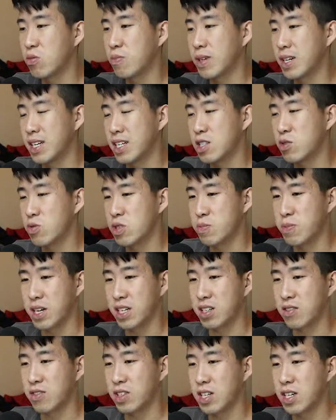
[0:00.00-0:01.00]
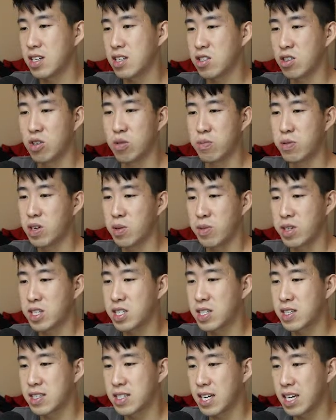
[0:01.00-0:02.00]
minutes respectively, so pretty much
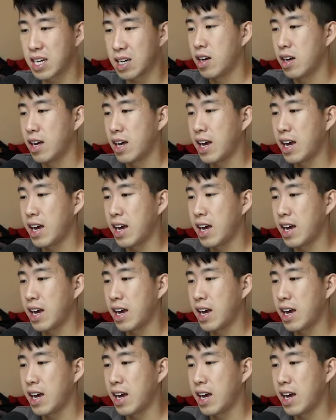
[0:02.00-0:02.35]
the same.